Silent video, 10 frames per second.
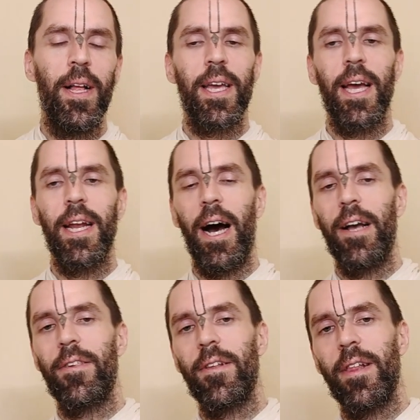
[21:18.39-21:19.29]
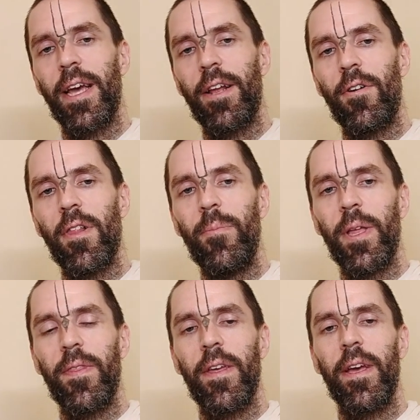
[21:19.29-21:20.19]
can isolate or
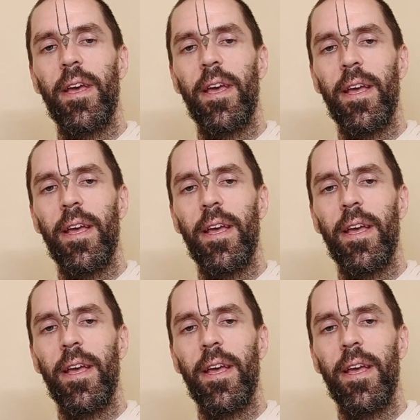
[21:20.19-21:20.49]
limit the